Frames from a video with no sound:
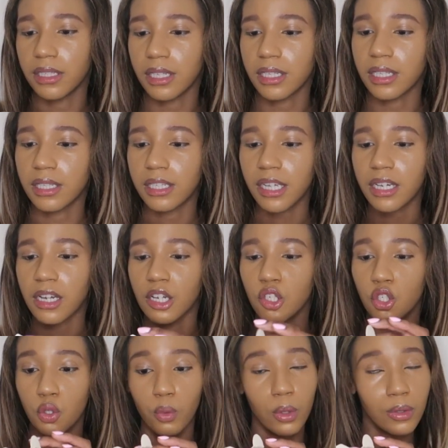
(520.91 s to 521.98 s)
This is like a
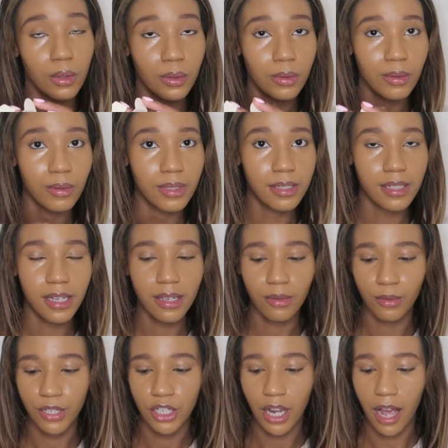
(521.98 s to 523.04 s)
dual stick,
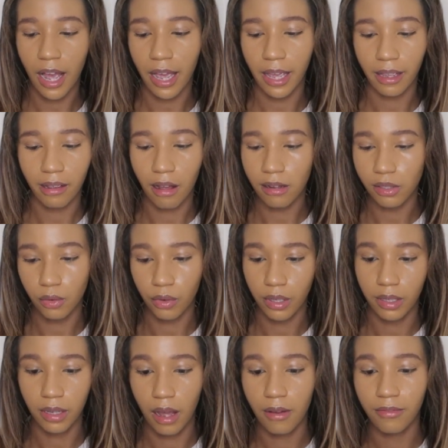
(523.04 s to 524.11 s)
which I also really
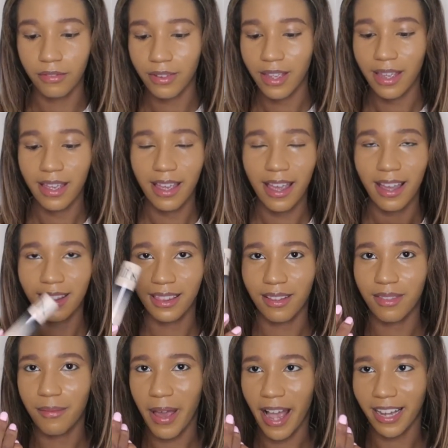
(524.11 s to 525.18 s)
love. I love
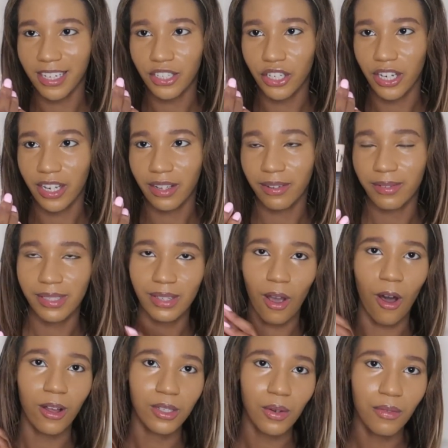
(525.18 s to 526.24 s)
the packaging. It was
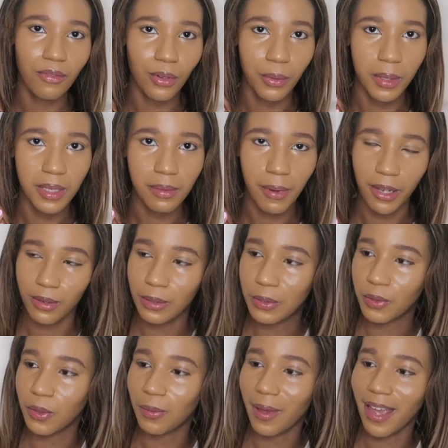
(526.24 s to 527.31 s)
also influenced by
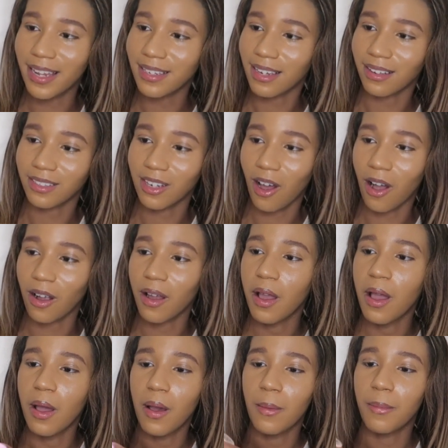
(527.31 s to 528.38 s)
YouTube and TikTok,
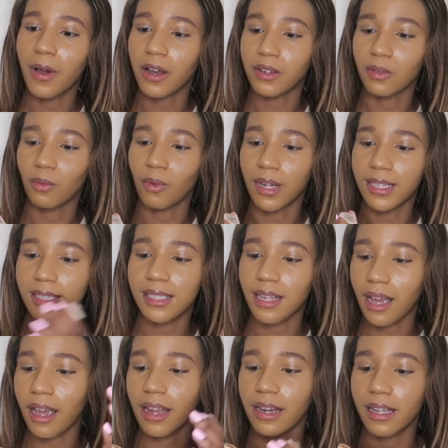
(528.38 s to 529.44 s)
but one
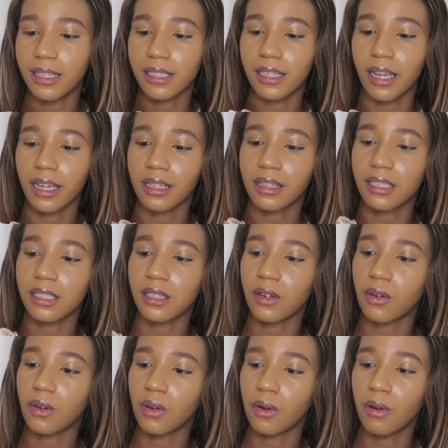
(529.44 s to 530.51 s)
side is like this
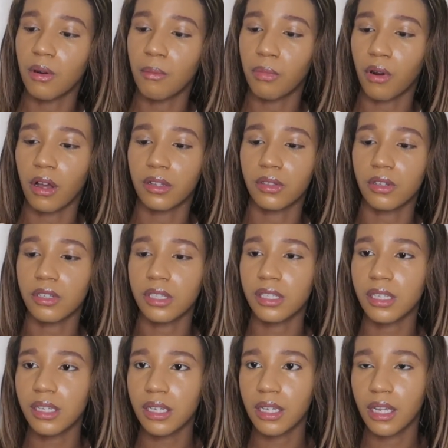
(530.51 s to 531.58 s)
little bronzer
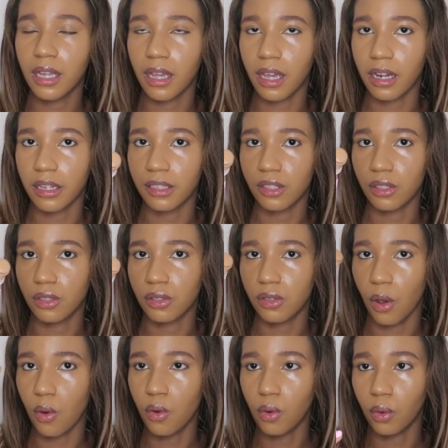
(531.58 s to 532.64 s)
stick, and it's
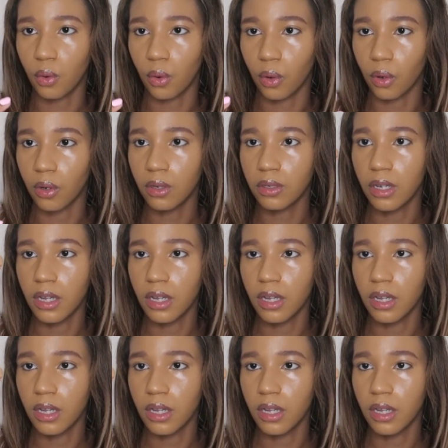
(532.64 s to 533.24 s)
so cool.